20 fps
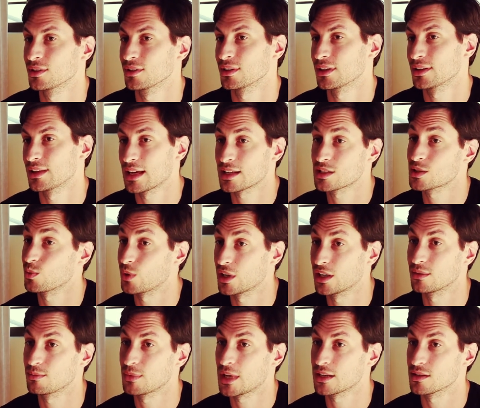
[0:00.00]
And that's where
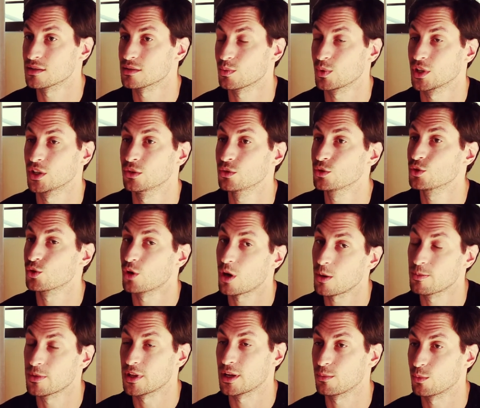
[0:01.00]
it matters. When you
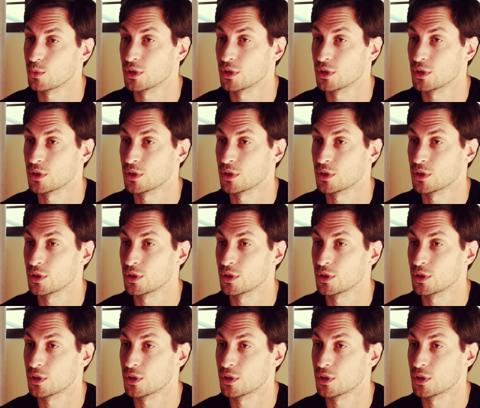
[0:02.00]
drop them,